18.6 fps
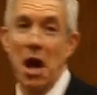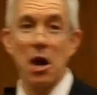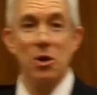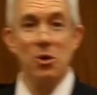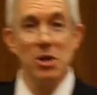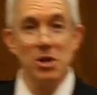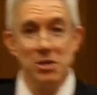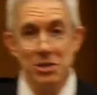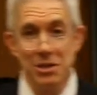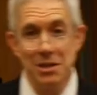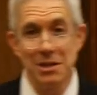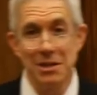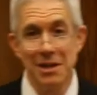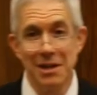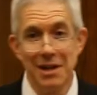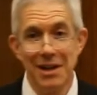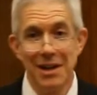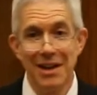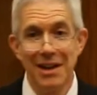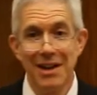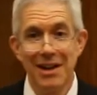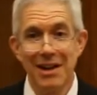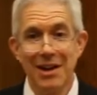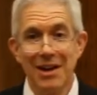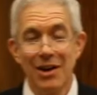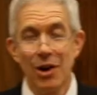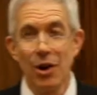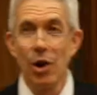not Christian,
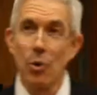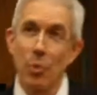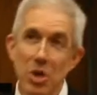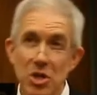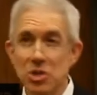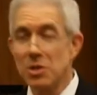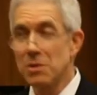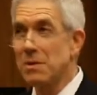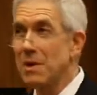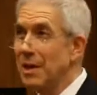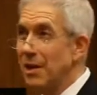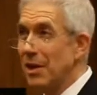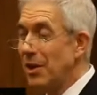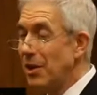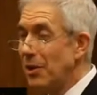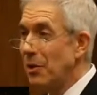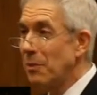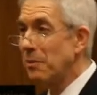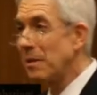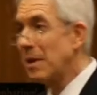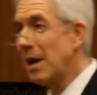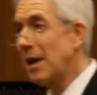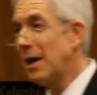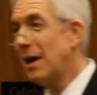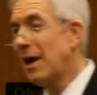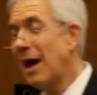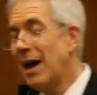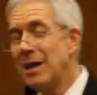or we should,
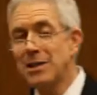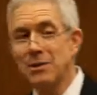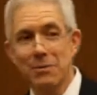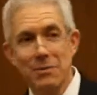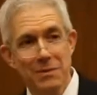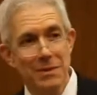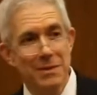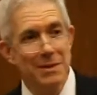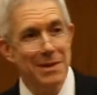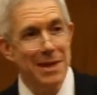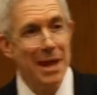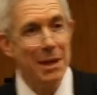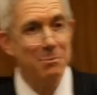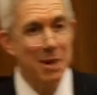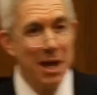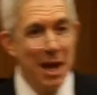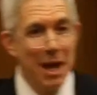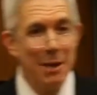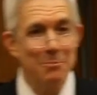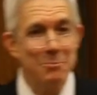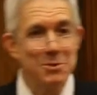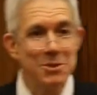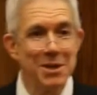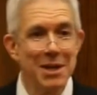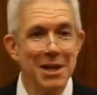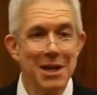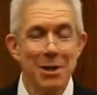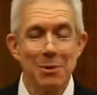I hate to name
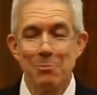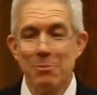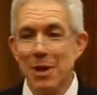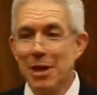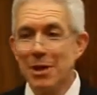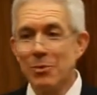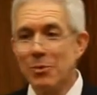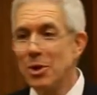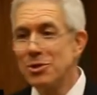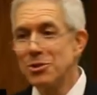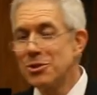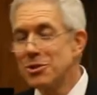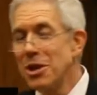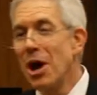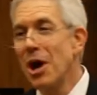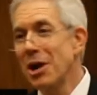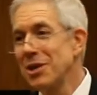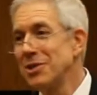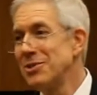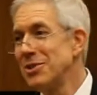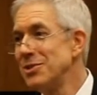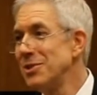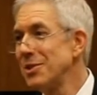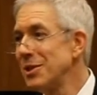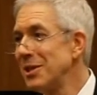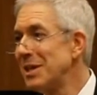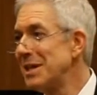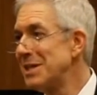names, but Richard Dawkins is
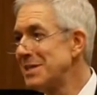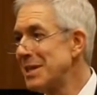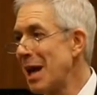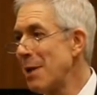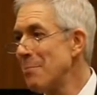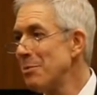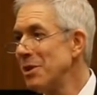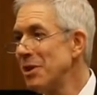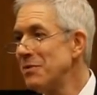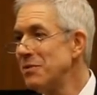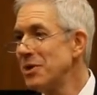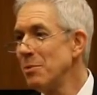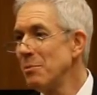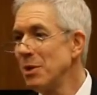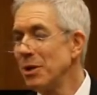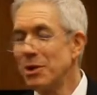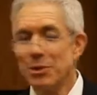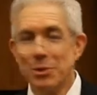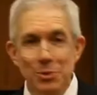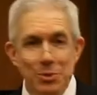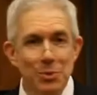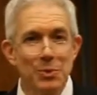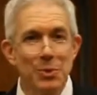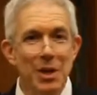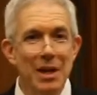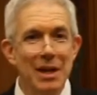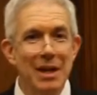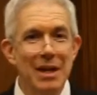a good example of someone
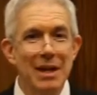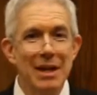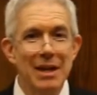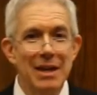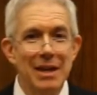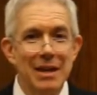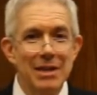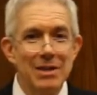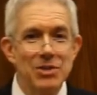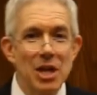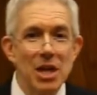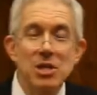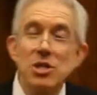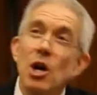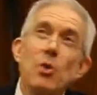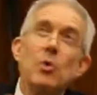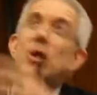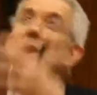who says, oh,